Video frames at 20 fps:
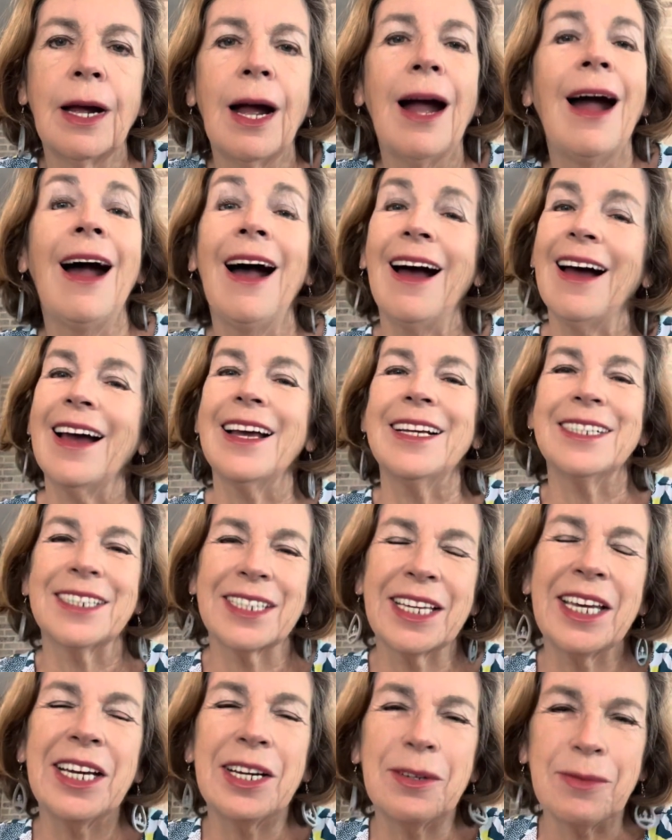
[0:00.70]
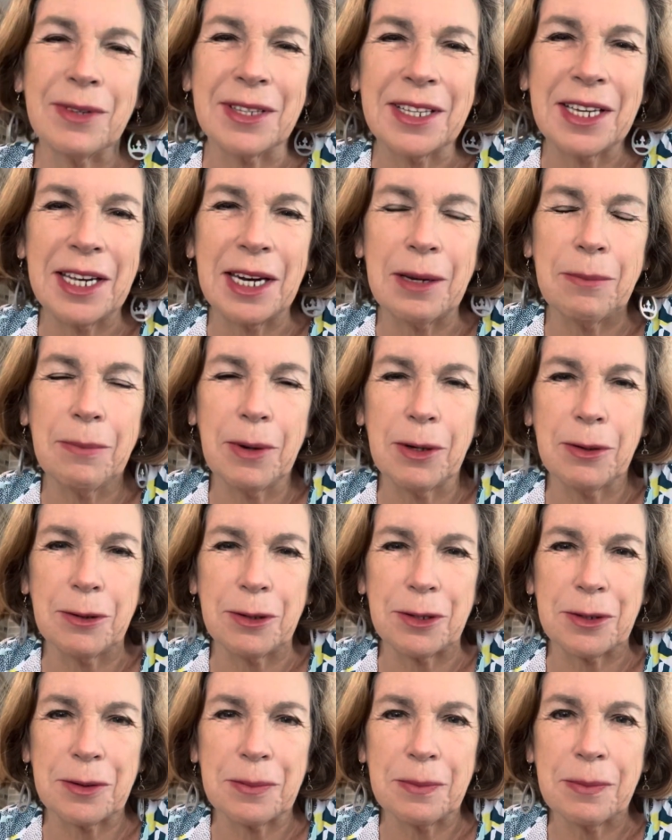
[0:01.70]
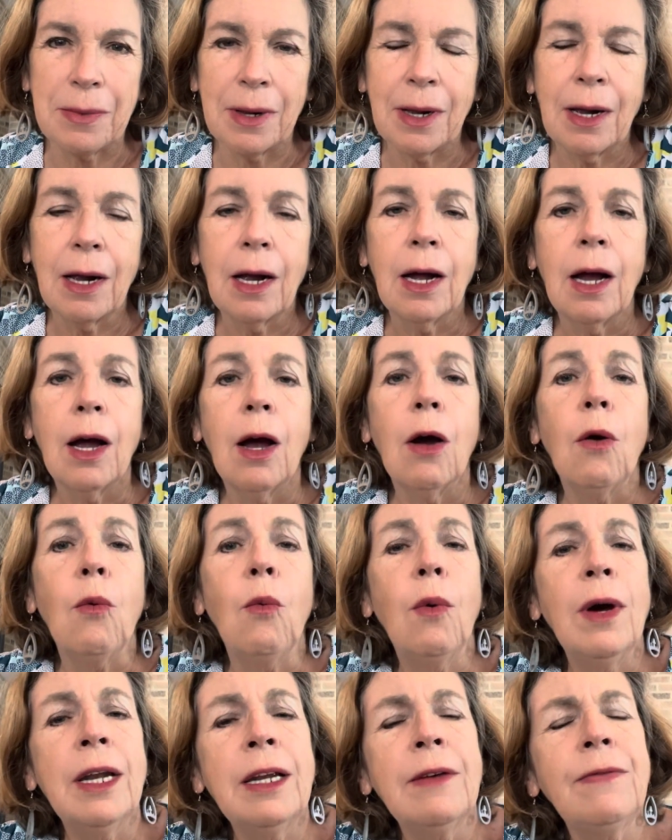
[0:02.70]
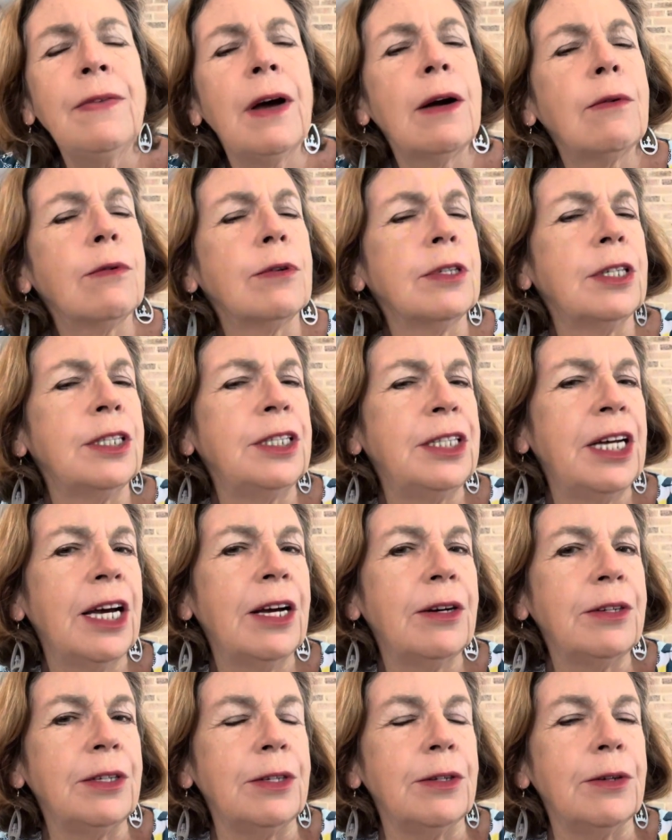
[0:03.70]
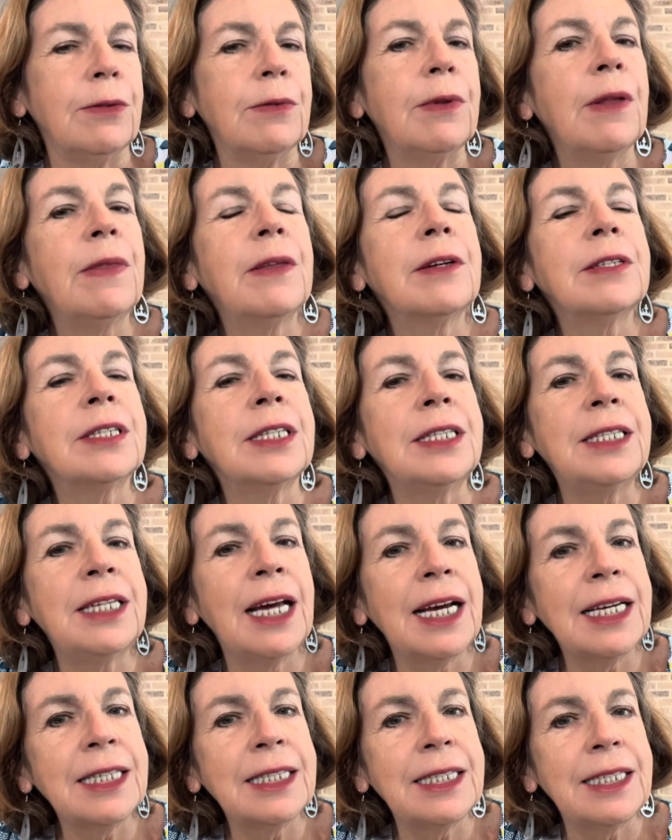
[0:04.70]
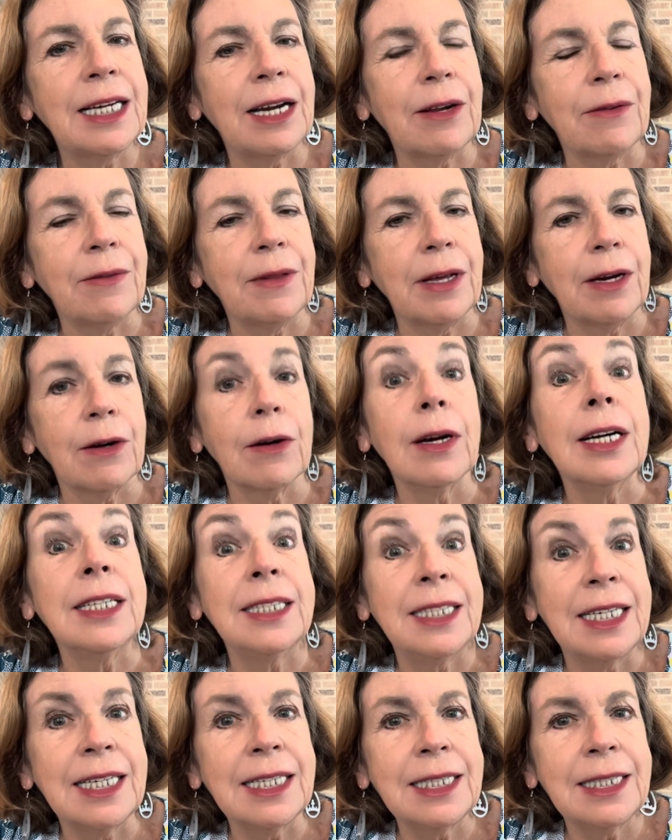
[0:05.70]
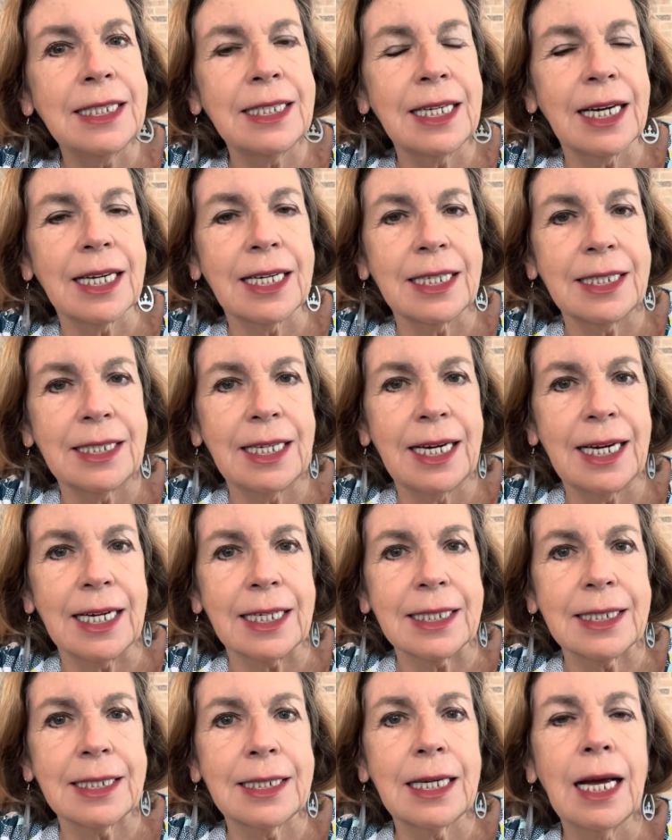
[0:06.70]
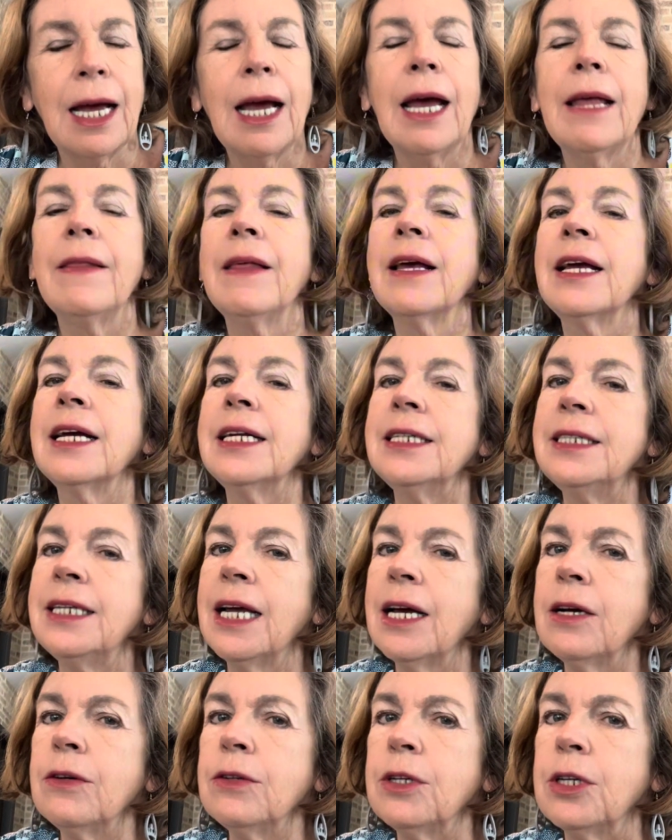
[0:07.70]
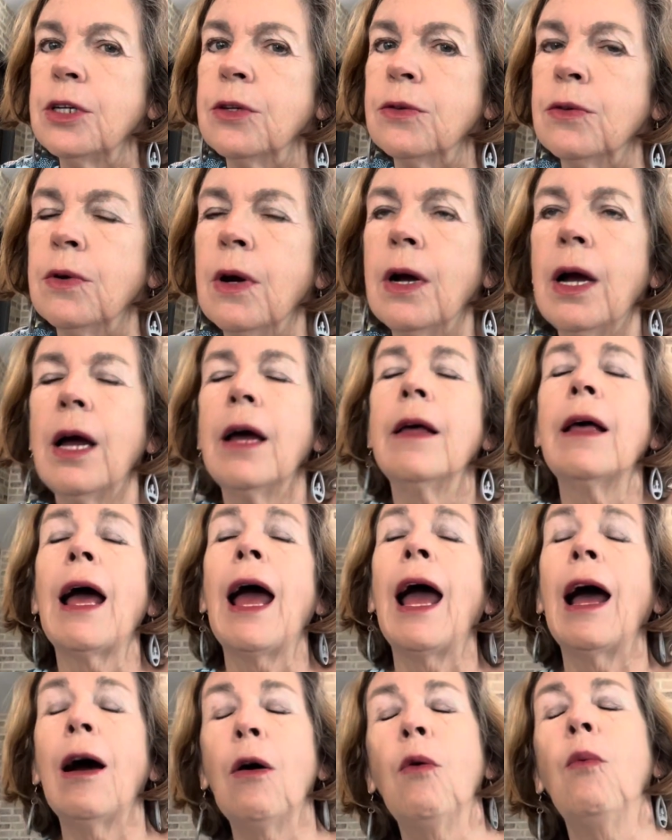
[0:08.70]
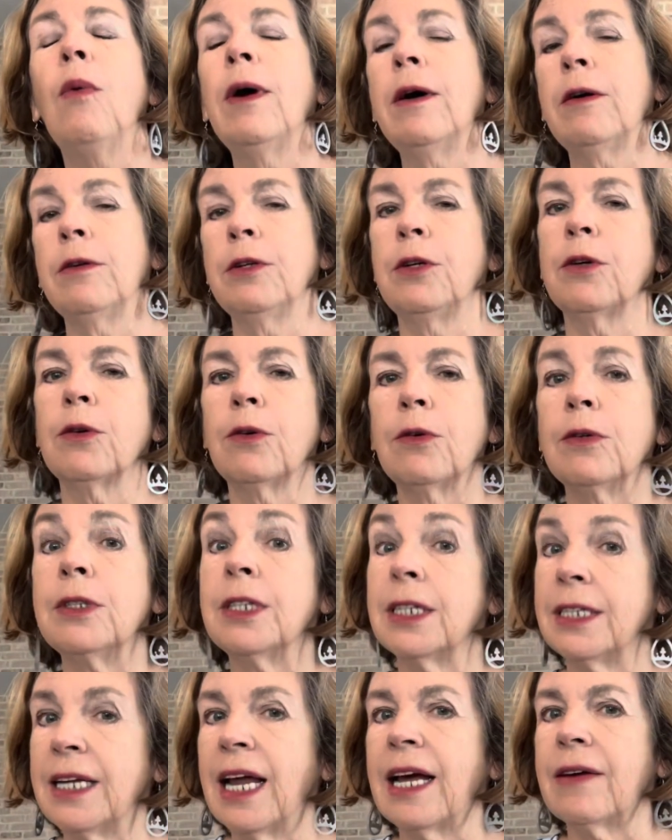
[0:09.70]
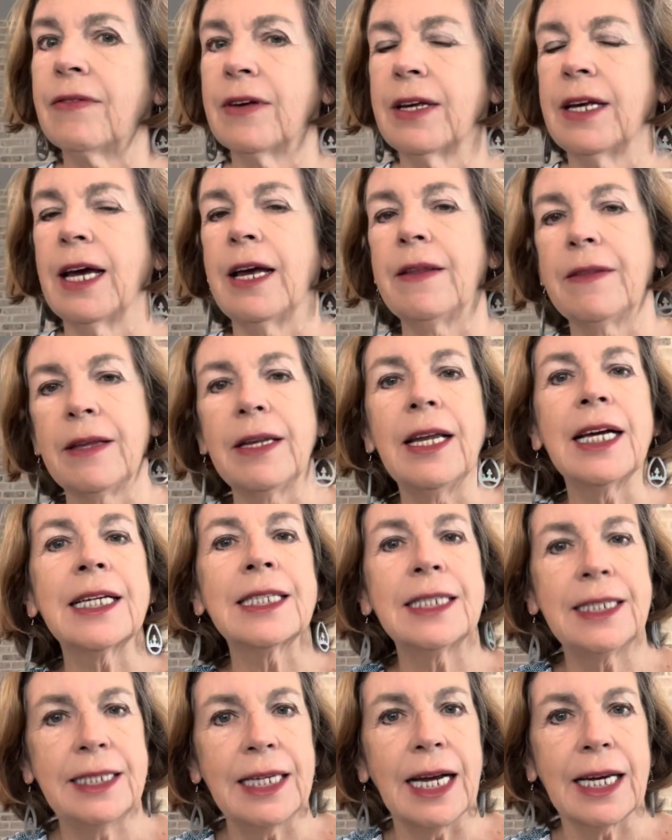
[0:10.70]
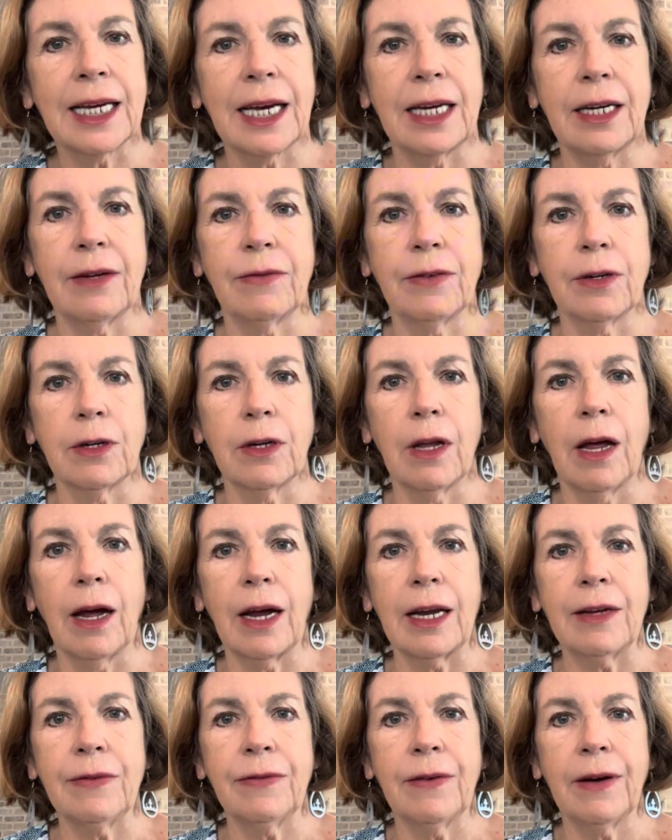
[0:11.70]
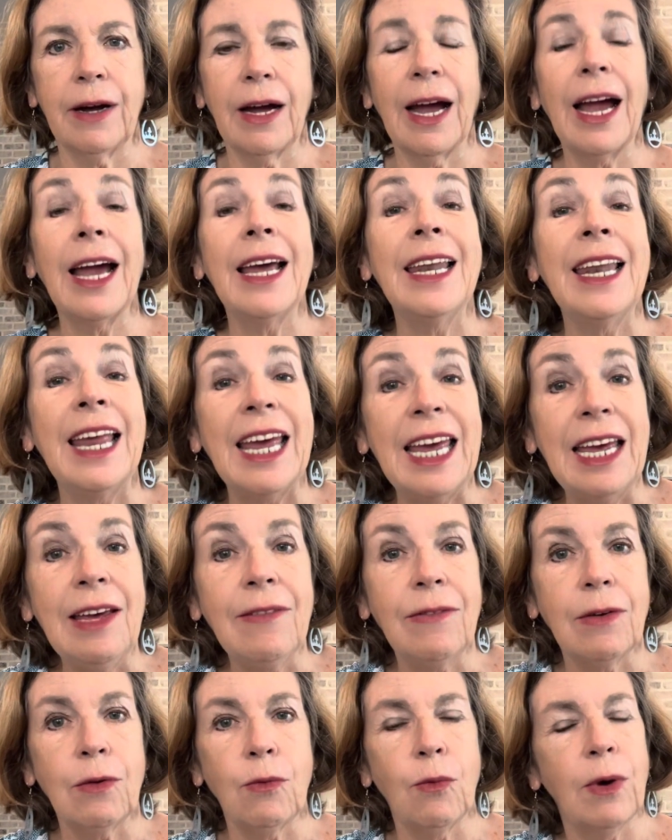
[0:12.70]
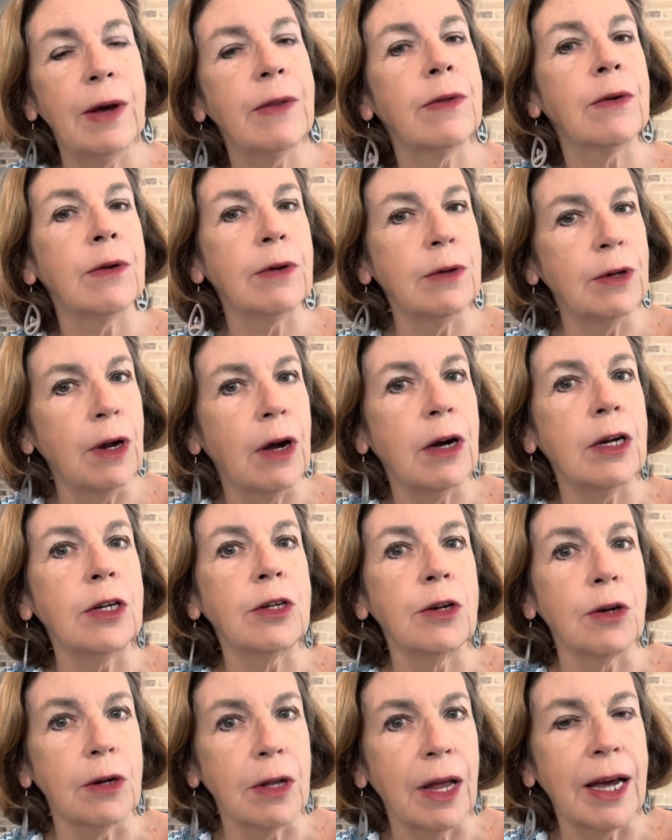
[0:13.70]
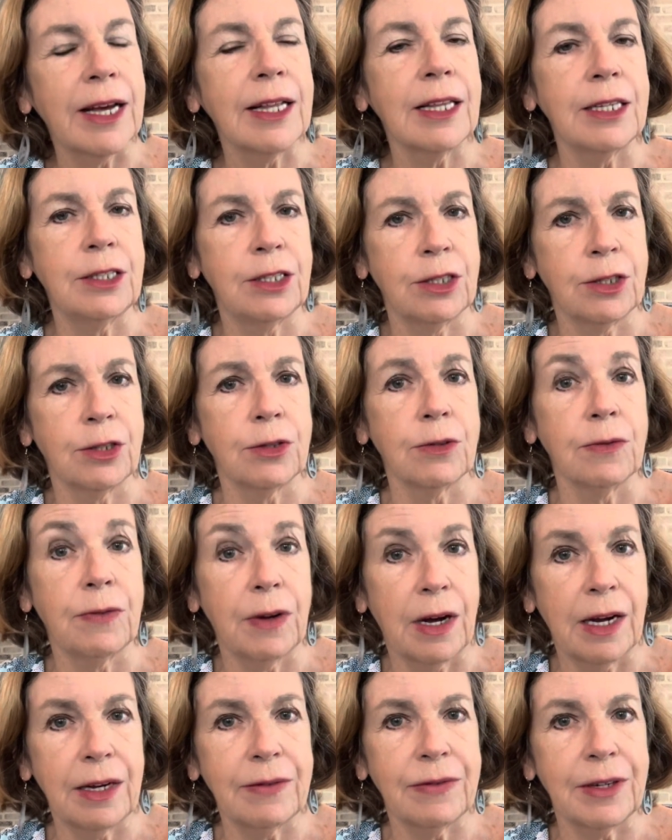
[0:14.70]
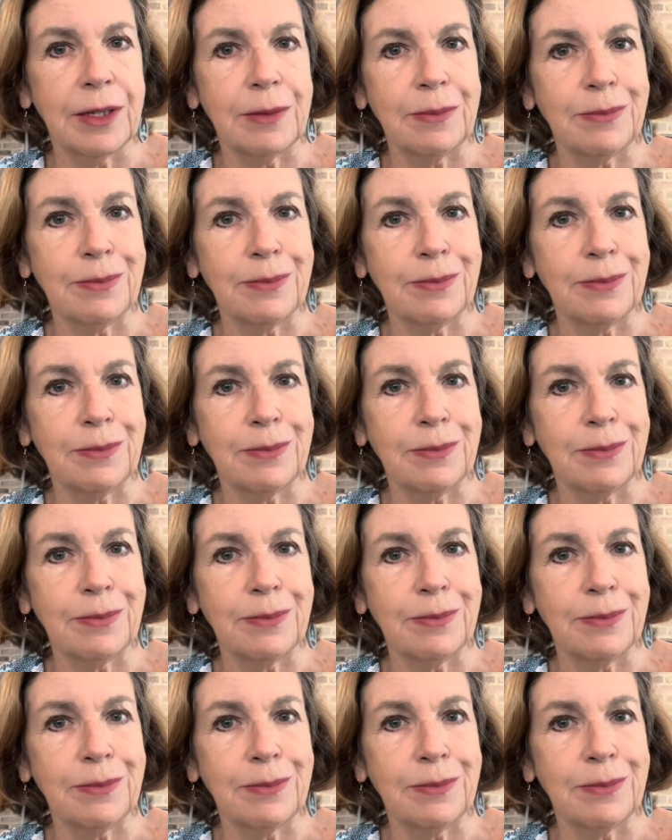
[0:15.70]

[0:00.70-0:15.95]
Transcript: Hi, it's Kim with Getting Bolder. What if I were to tell you that there's a test out there, a 10-second test, that can tell you how well you're going to navigate the next decade of your life, and even whether or not you're likely to survive it?